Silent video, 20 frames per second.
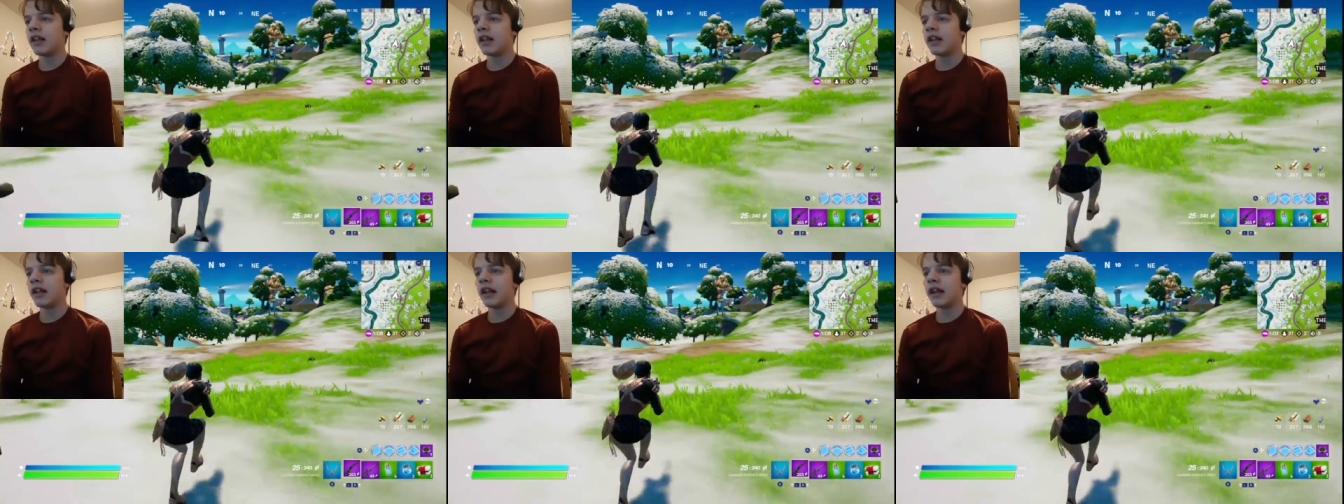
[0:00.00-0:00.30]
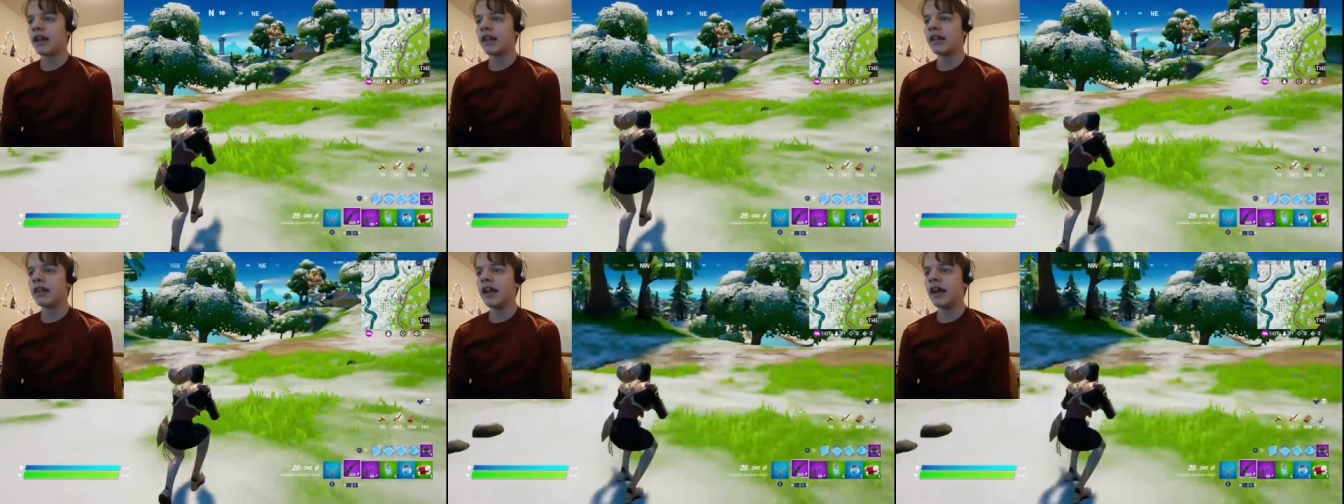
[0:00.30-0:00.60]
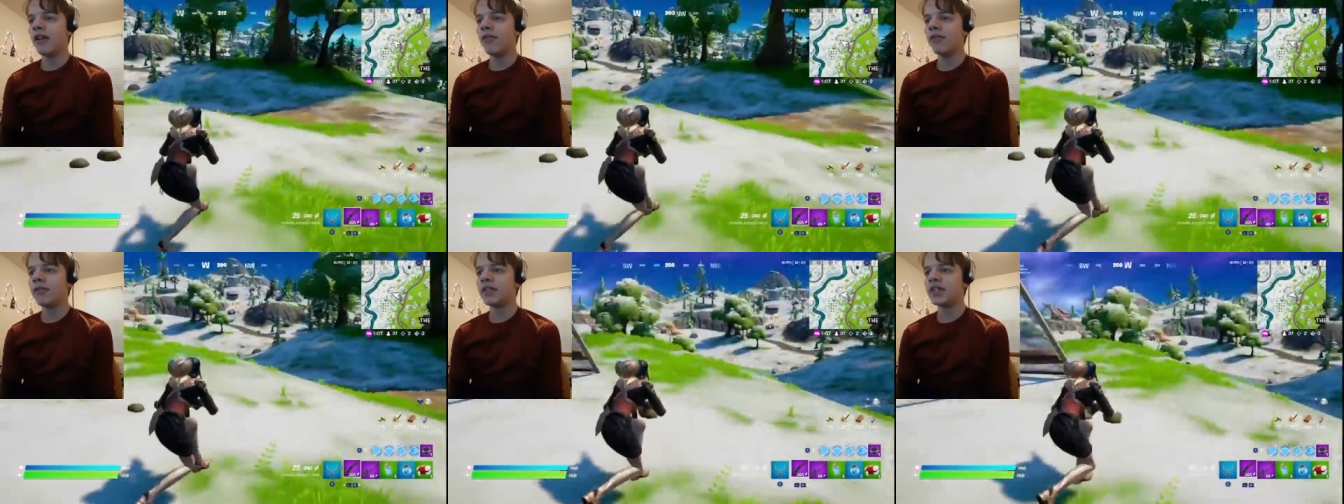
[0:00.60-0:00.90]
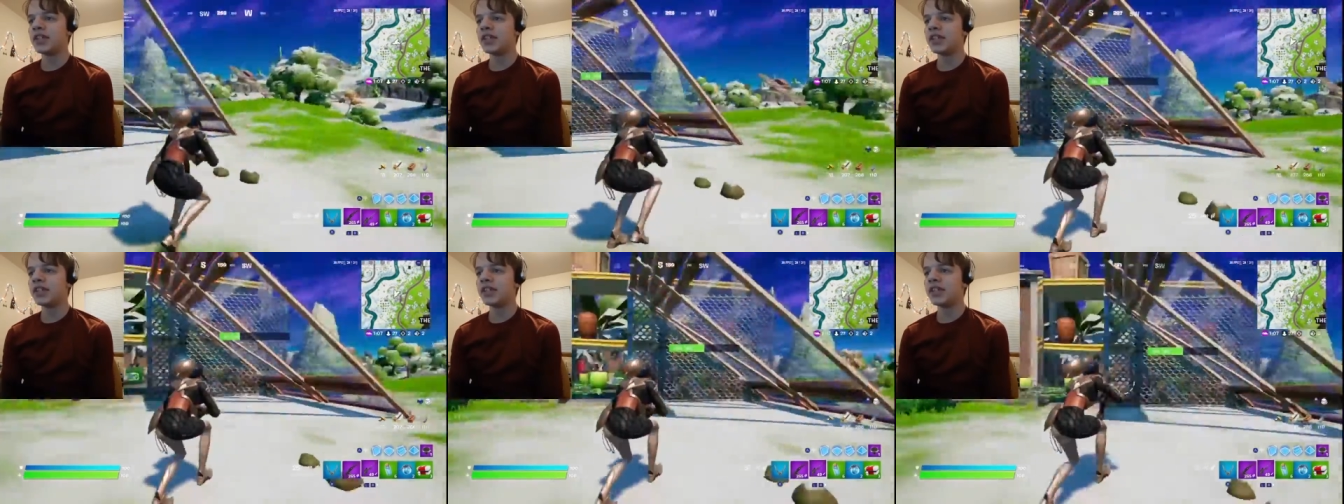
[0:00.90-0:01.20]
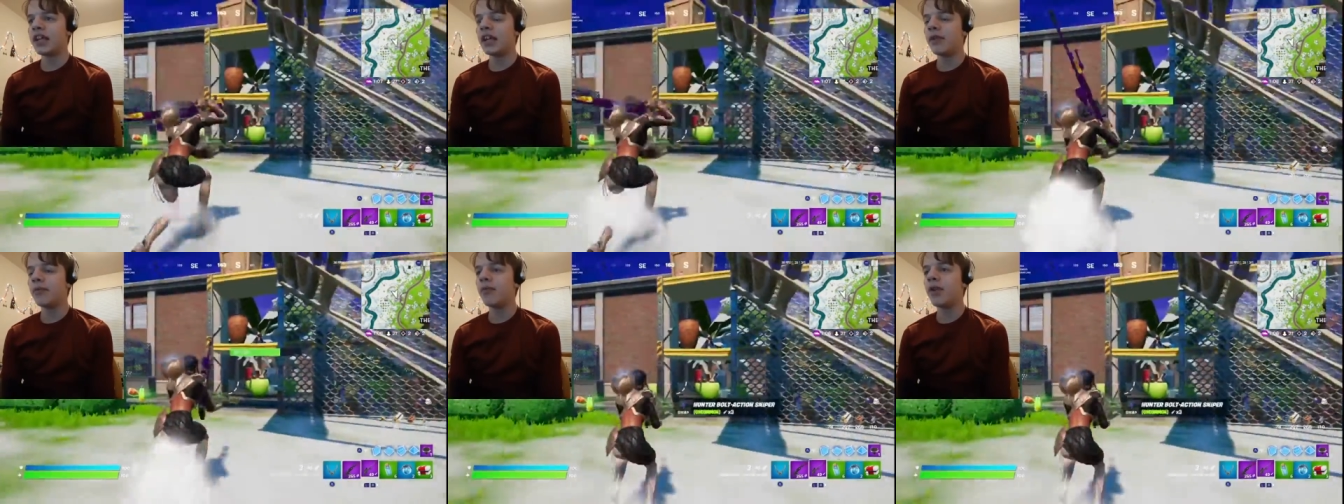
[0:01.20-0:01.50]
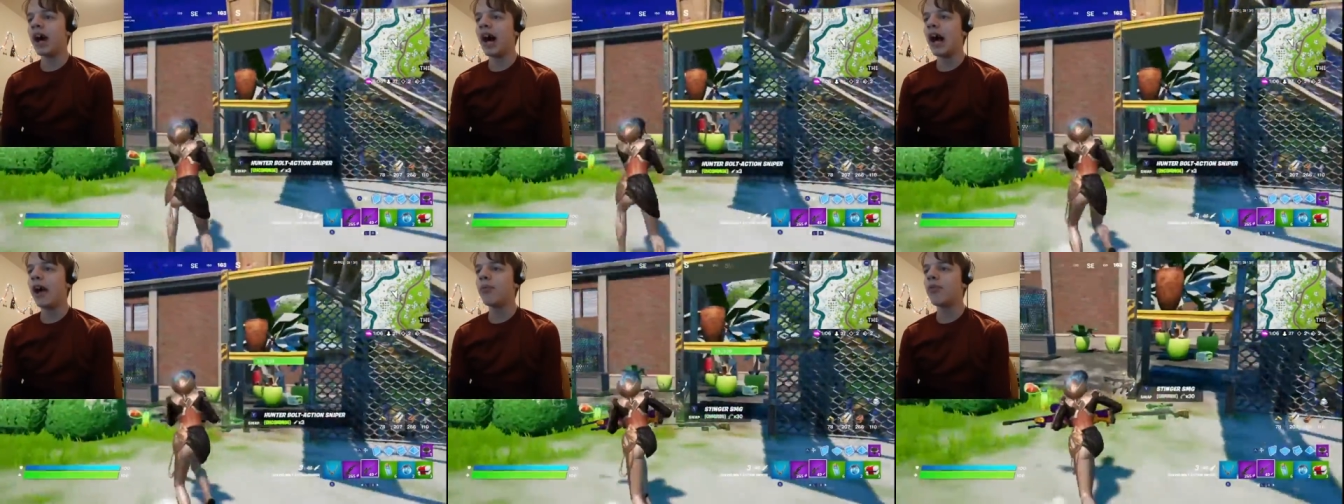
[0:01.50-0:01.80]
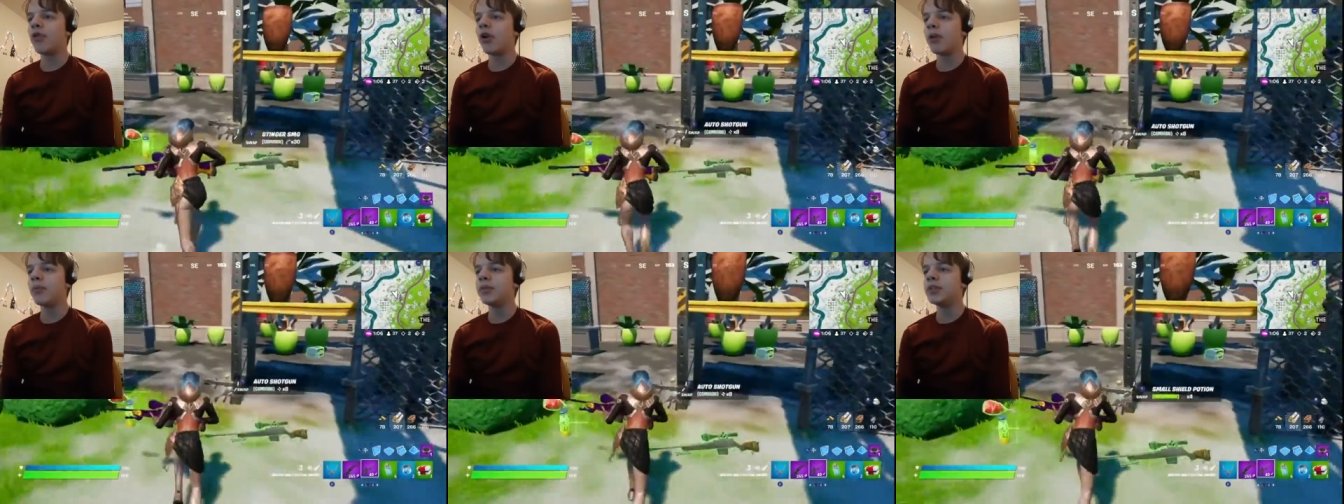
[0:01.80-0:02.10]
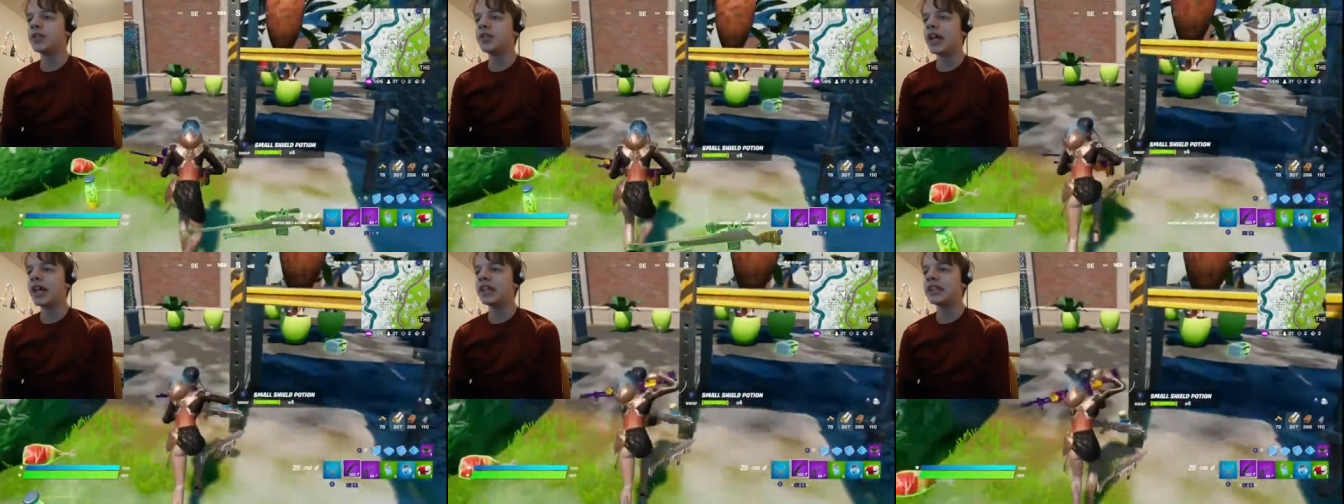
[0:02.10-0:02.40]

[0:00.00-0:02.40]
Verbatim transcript: Like, that was insane, but I promise you